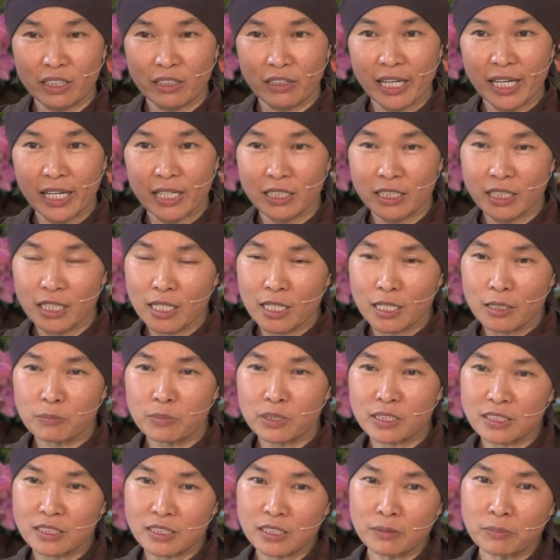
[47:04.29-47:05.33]
in our head,
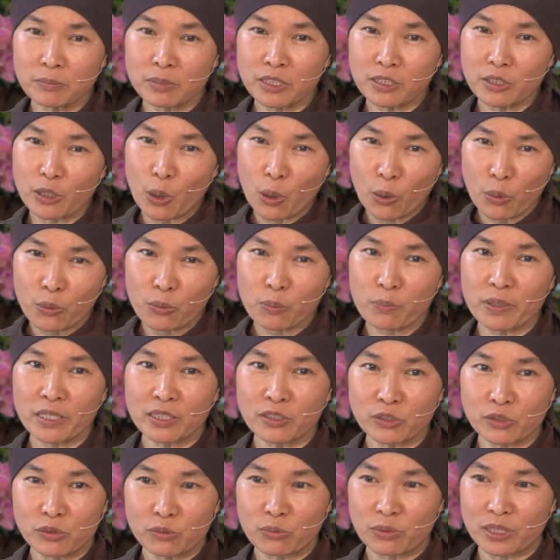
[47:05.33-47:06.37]
but simply
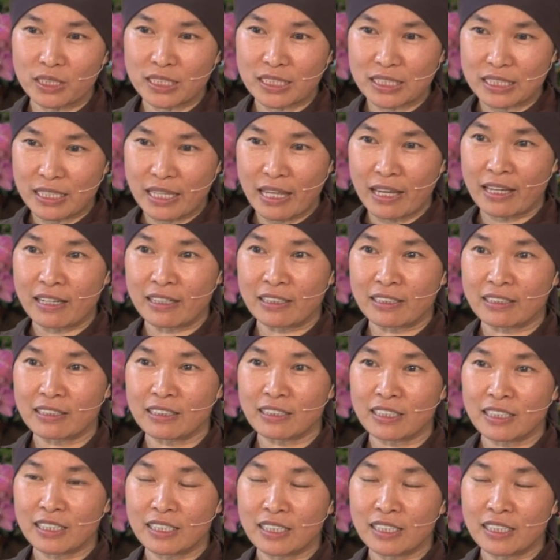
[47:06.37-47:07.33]
open to what's there